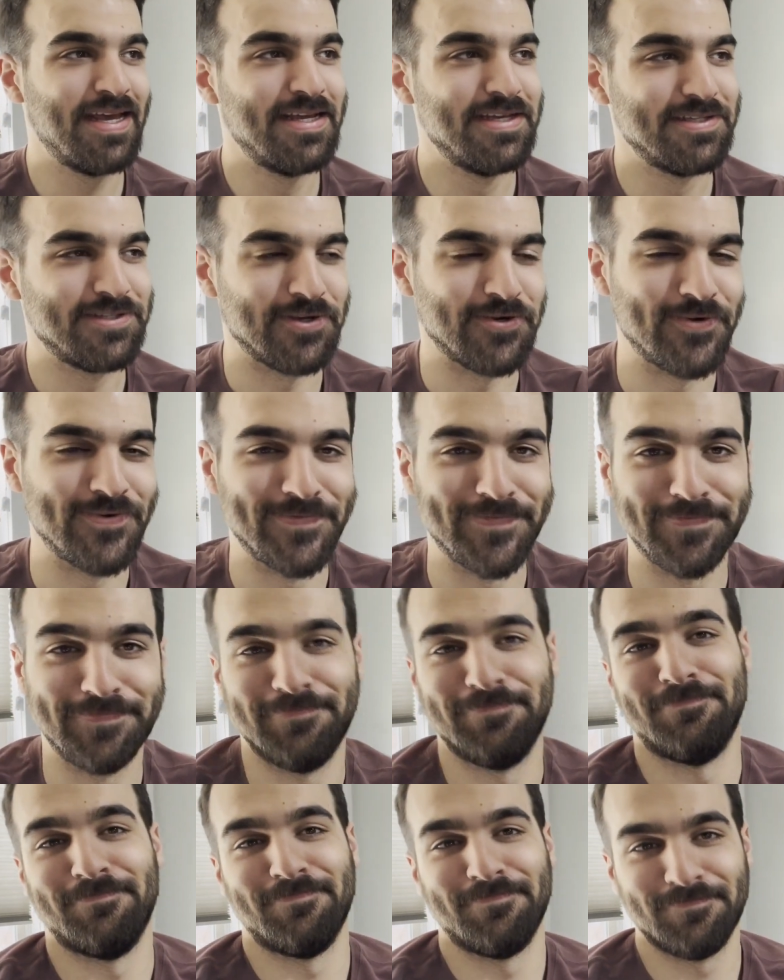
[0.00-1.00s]
So
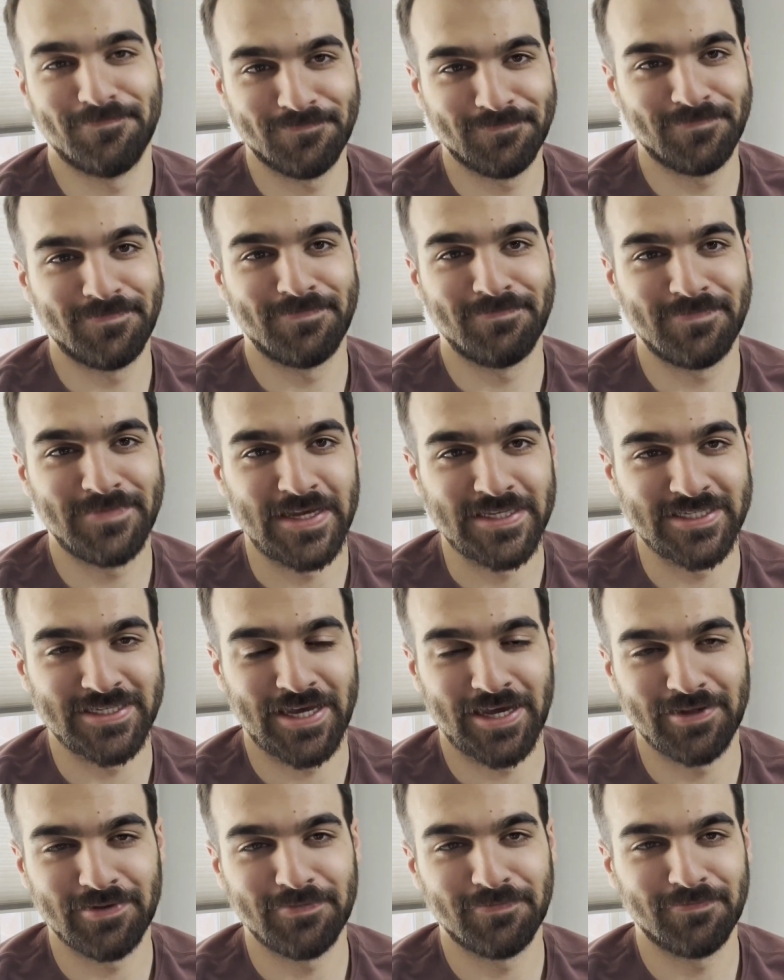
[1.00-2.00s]
that's
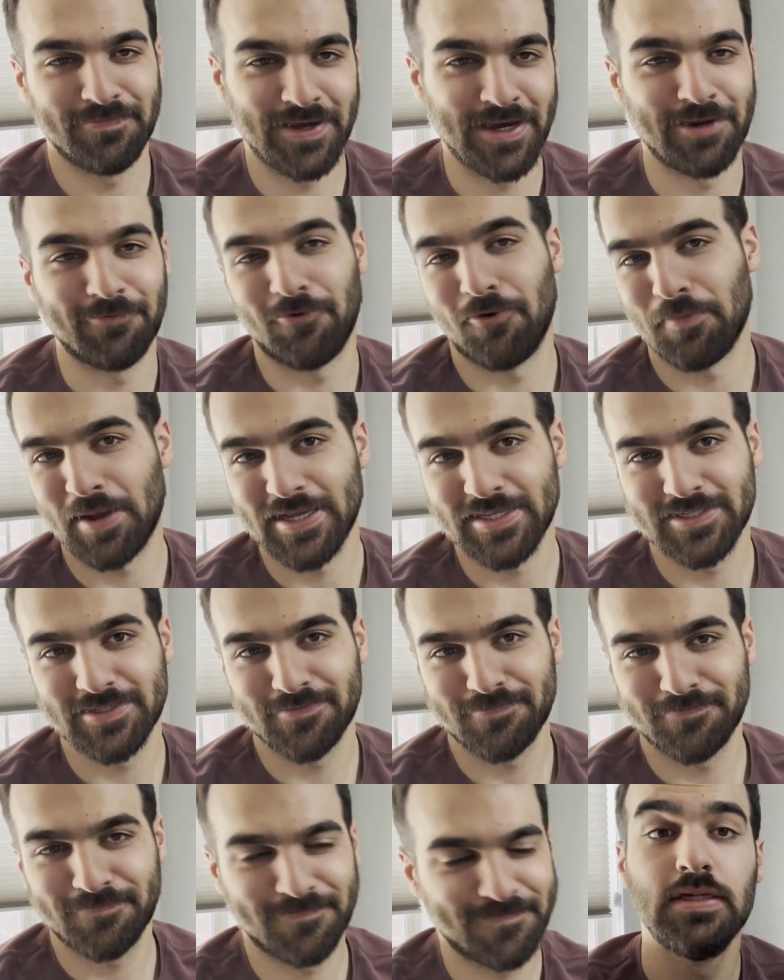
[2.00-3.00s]
that on romance.
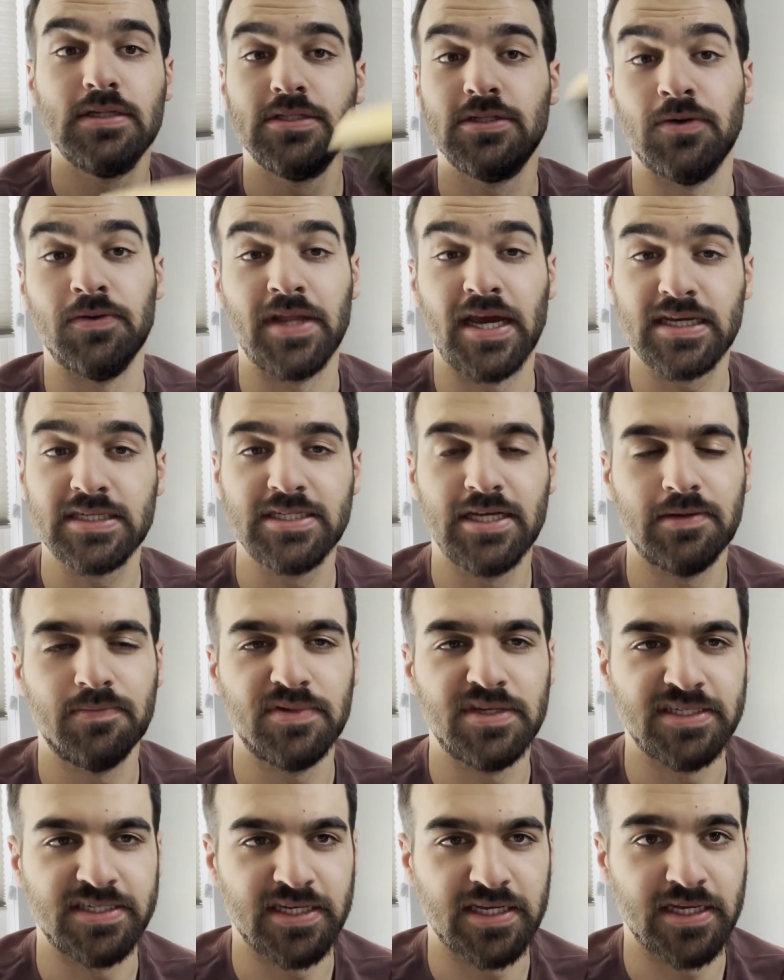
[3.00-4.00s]
So next up
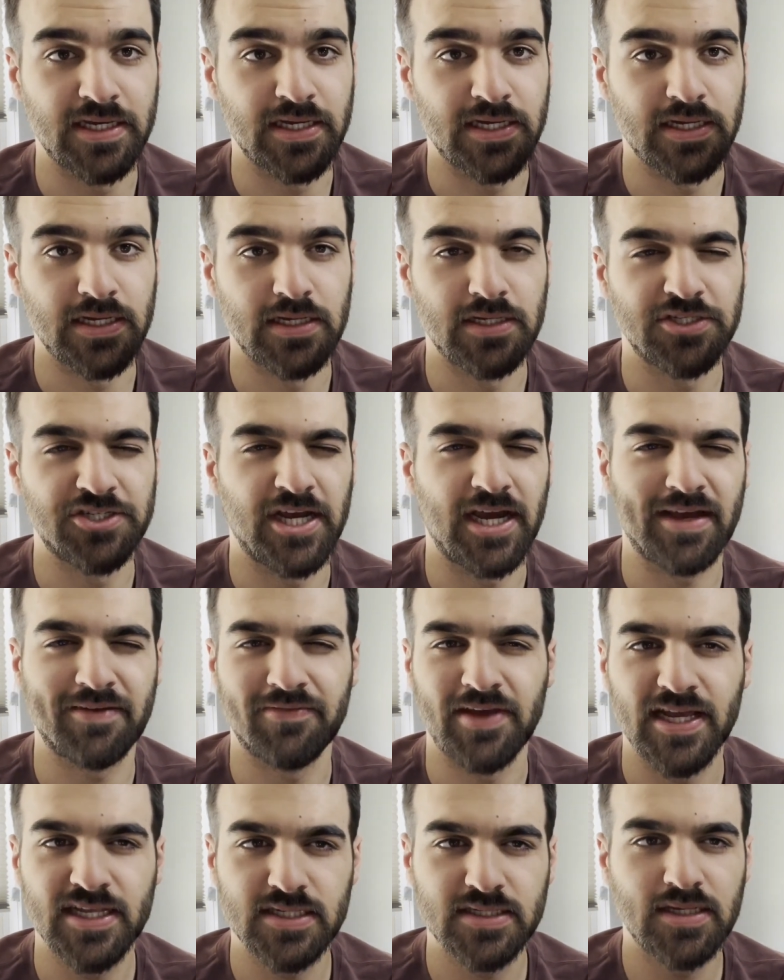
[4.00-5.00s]
is a Jack
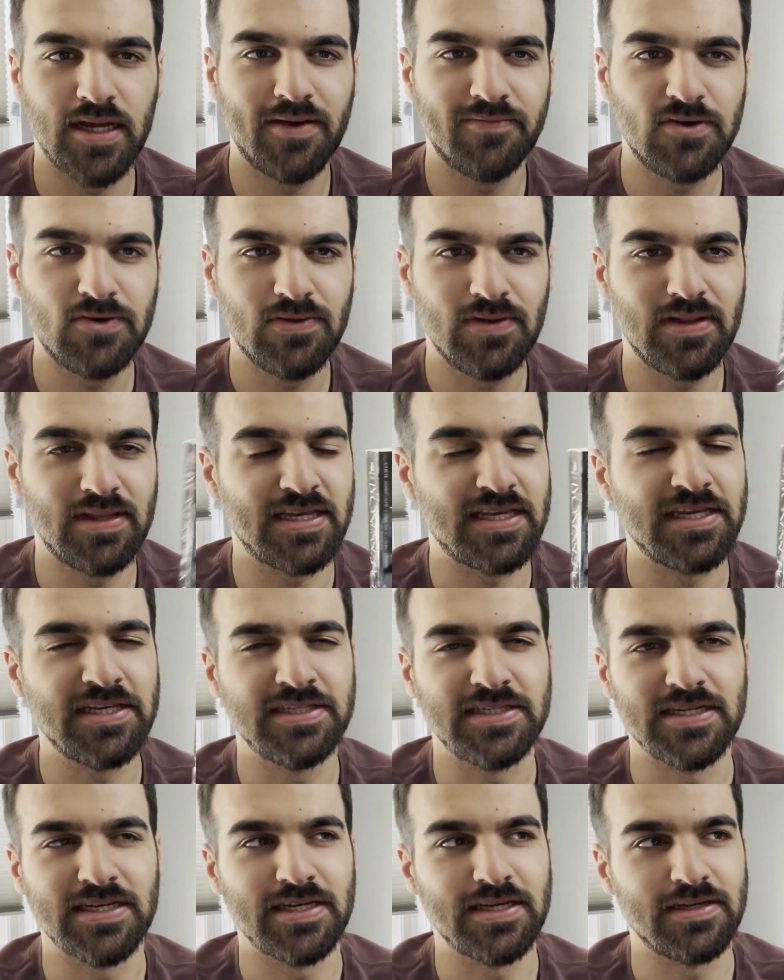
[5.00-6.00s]
Vance novel.
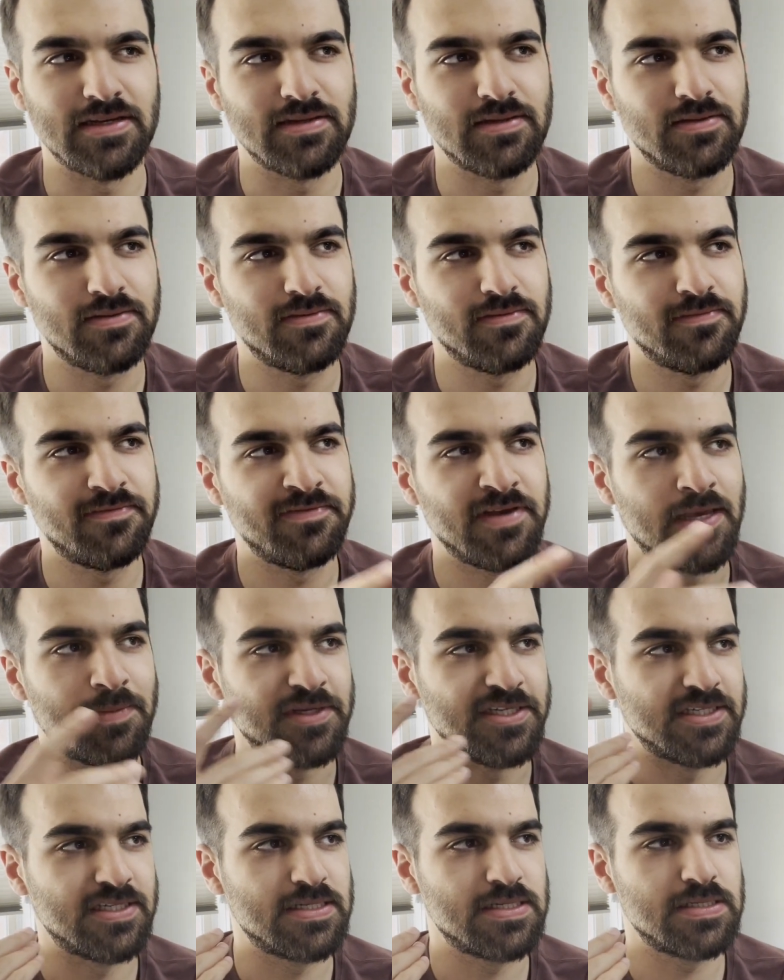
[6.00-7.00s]
He's a
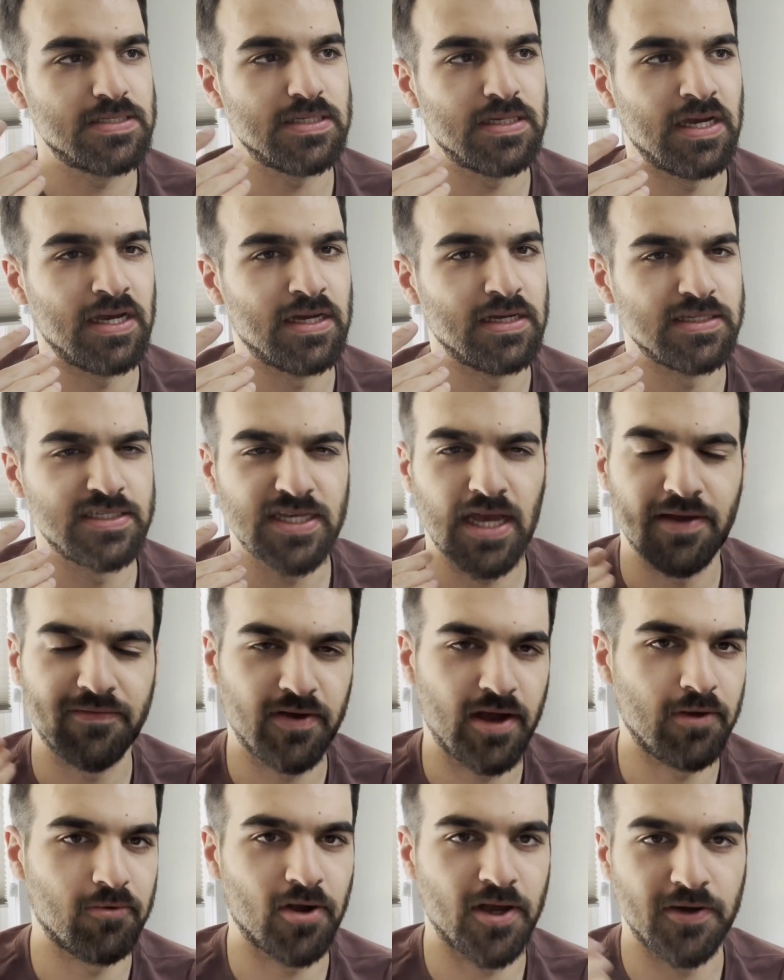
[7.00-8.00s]
famous
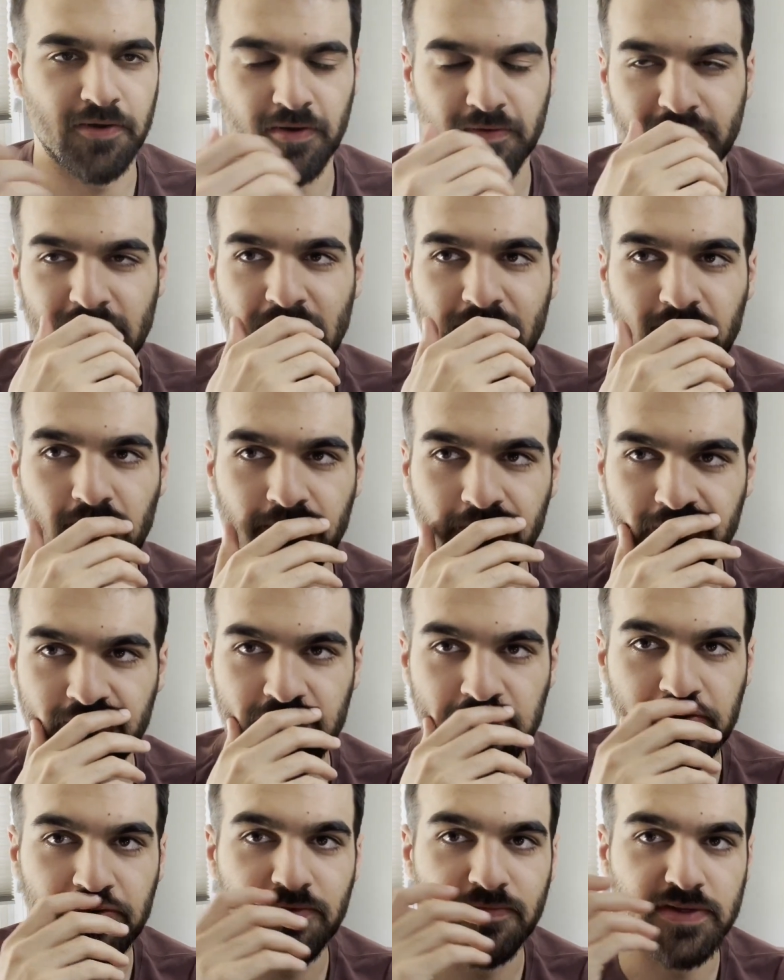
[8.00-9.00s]
sci-fi writer. I've had a
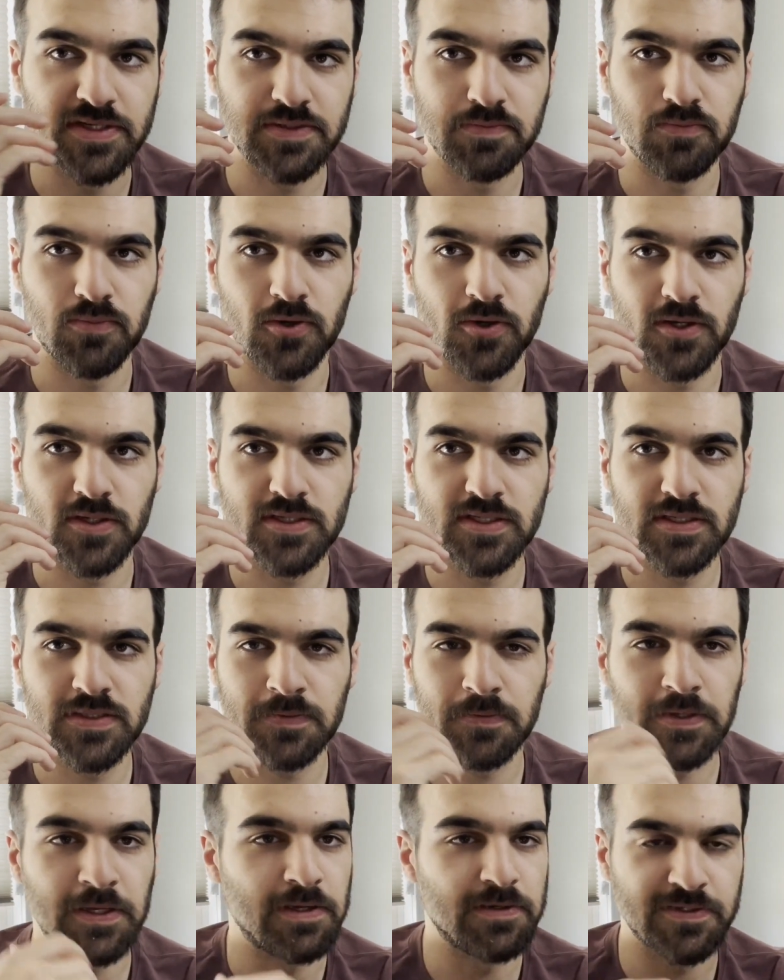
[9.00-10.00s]
few of his books.
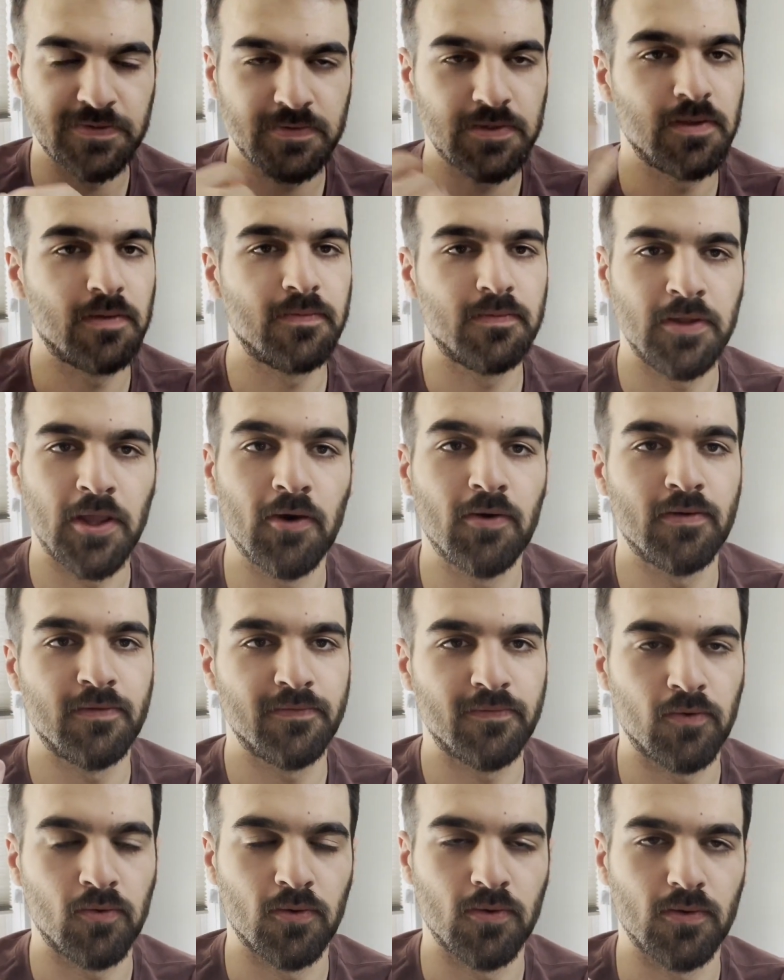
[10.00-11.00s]
He's known
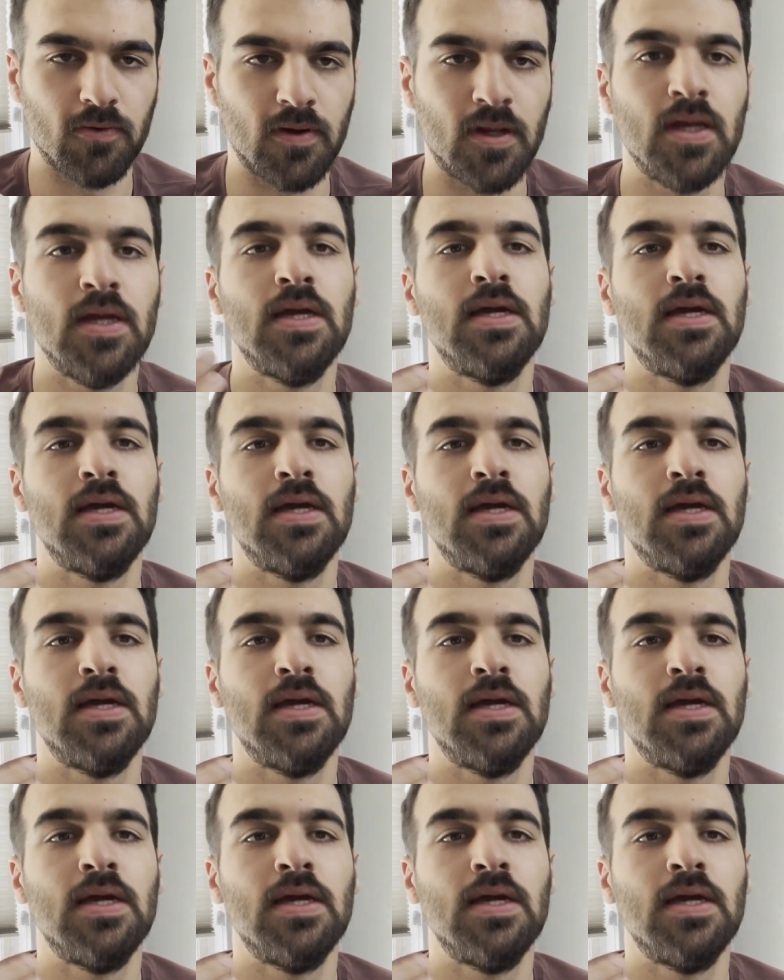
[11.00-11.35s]
for